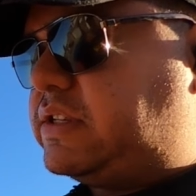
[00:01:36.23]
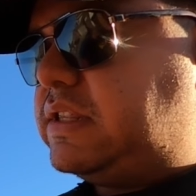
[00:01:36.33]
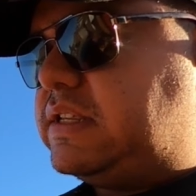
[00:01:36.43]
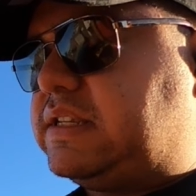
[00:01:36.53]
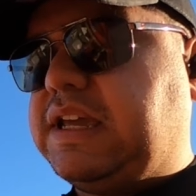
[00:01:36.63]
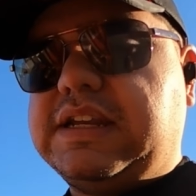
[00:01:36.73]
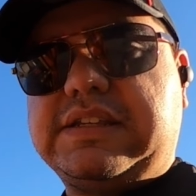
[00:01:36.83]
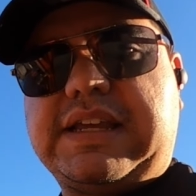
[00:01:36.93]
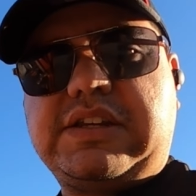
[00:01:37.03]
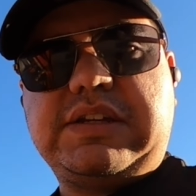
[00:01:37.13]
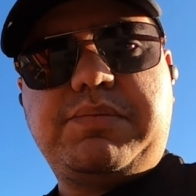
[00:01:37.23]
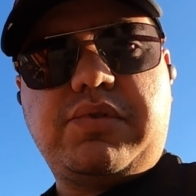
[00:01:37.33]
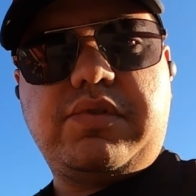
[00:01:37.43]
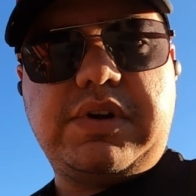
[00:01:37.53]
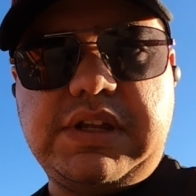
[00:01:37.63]
of the C8 is actually
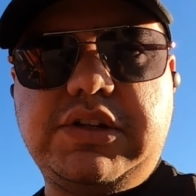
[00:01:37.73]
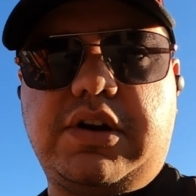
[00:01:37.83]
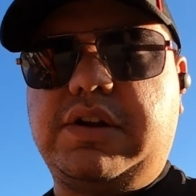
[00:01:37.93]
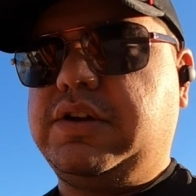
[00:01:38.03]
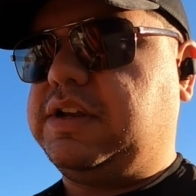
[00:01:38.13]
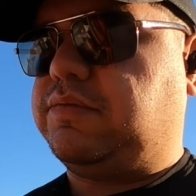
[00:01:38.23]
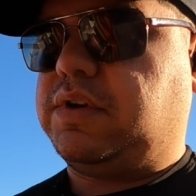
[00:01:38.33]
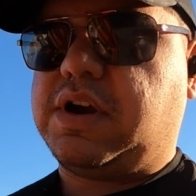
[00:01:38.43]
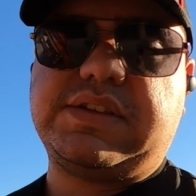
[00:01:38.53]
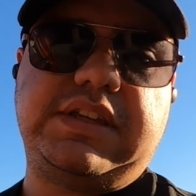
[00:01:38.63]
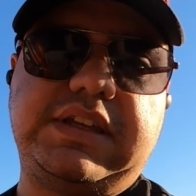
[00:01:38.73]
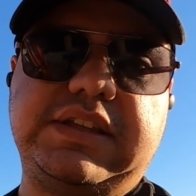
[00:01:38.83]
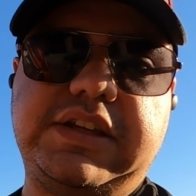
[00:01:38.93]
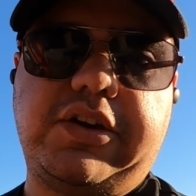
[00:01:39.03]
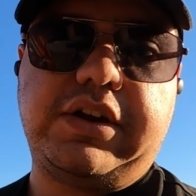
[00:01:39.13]
pretty darn good in regards to the
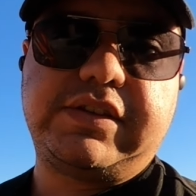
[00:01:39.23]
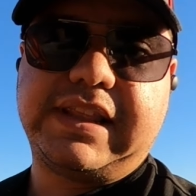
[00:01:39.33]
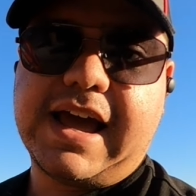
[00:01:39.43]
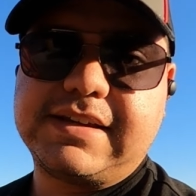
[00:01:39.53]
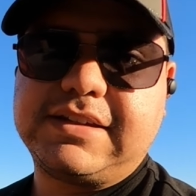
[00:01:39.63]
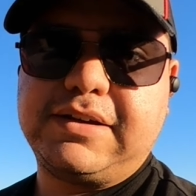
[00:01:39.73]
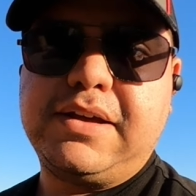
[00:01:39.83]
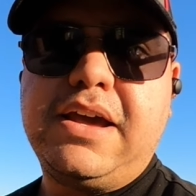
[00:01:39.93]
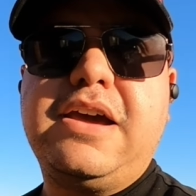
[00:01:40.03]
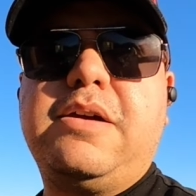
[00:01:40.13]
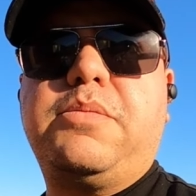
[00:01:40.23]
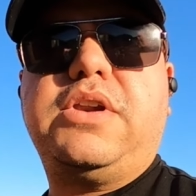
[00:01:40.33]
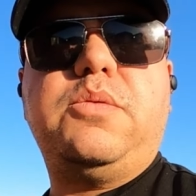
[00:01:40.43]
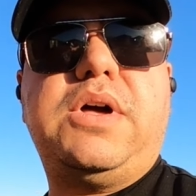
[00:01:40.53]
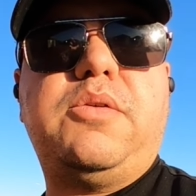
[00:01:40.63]
interior. It's lasted
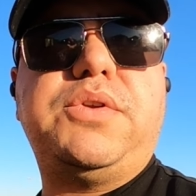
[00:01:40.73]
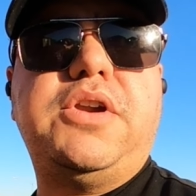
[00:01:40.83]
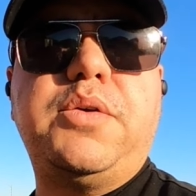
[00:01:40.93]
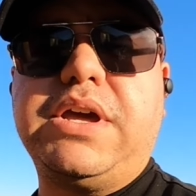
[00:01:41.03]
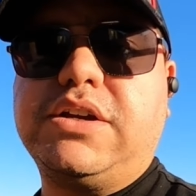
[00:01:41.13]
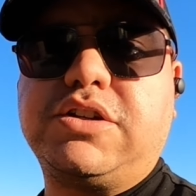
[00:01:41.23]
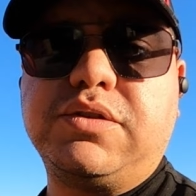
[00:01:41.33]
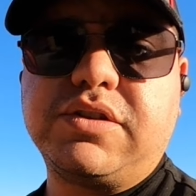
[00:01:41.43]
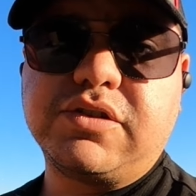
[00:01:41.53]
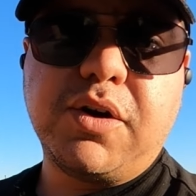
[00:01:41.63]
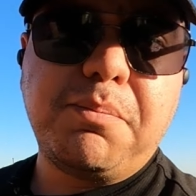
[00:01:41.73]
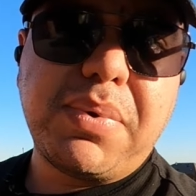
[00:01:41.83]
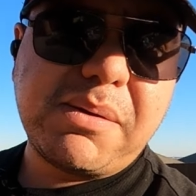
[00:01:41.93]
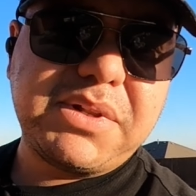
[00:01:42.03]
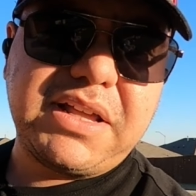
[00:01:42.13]
pretty well with no issues. There's no
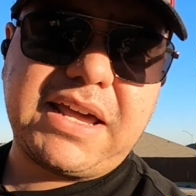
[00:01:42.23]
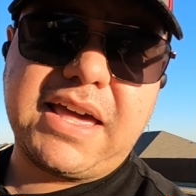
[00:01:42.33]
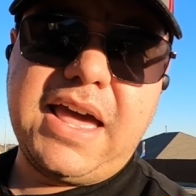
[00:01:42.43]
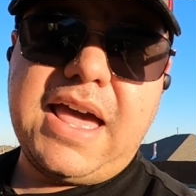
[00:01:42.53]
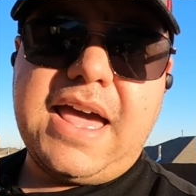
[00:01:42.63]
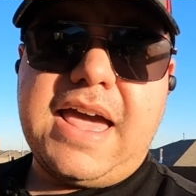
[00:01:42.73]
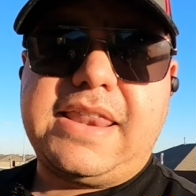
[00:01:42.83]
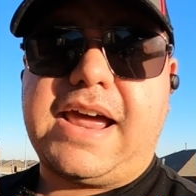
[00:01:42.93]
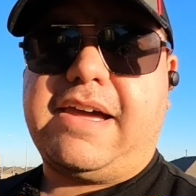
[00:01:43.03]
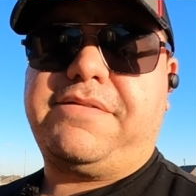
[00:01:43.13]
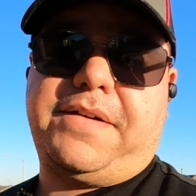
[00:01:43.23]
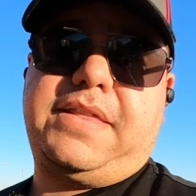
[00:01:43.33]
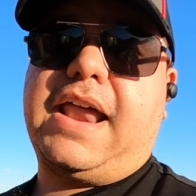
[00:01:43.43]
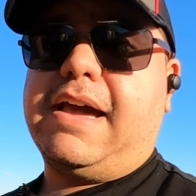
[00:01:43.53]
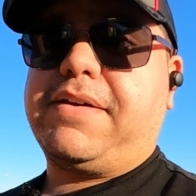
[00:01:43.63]
bubbling that
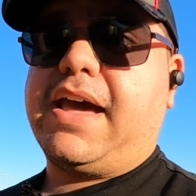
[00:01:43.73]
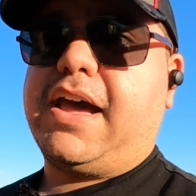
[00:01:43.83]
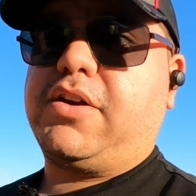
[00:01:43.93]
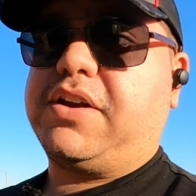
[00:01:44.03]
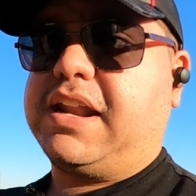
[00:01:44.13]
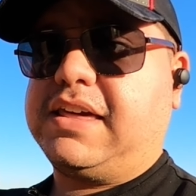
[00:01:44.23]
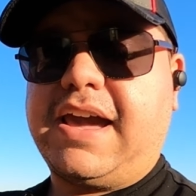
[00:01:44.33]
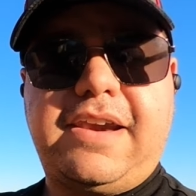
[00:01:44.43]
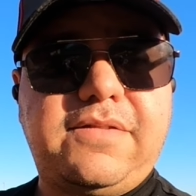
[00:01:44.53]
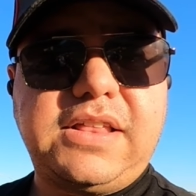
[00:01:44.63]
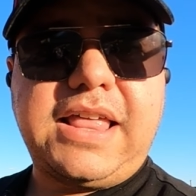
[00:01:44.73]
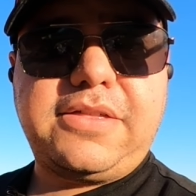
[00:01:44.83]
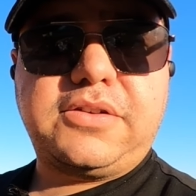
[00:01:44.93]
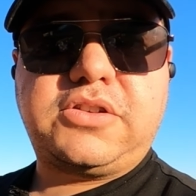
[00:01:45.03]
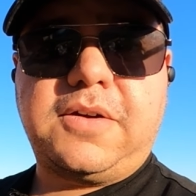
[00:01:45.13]
I've had on any kind of the
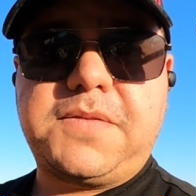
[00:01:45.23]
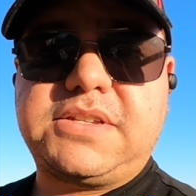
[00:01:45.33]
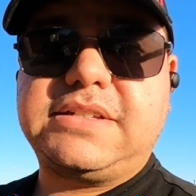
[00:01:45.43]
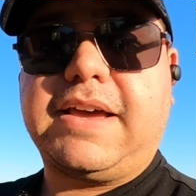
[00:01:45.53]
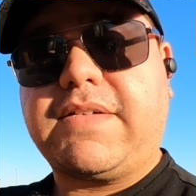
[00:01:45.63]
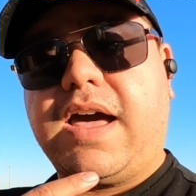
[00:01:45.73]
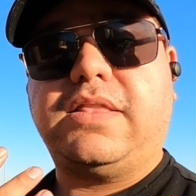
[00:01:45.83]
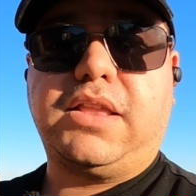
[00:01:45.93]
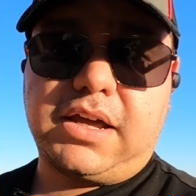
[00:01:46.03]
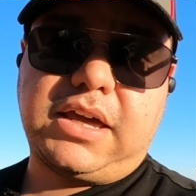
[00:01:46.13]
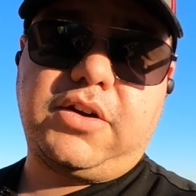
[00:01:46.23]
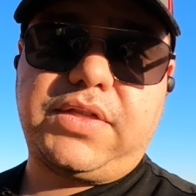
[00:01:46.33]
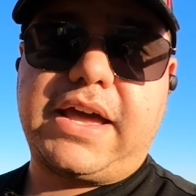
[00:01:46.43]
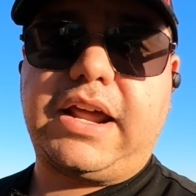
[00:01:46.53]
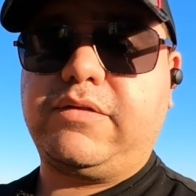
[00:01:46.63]
leather surfaces. I've gotten lucky on
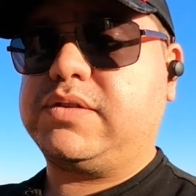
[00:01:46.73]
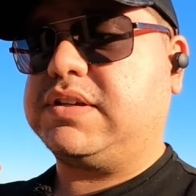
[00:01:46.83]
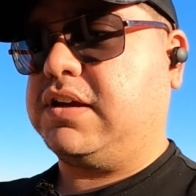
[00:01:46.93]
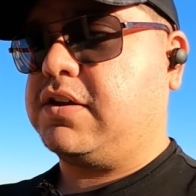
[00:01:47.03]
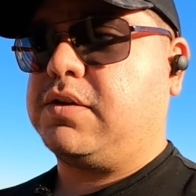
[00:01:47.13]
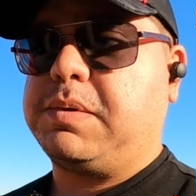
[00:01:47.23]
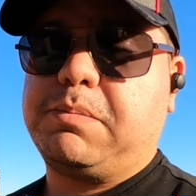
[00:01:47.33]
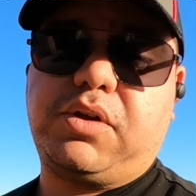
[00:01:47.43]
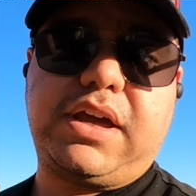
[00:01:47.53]
that. I've seen other people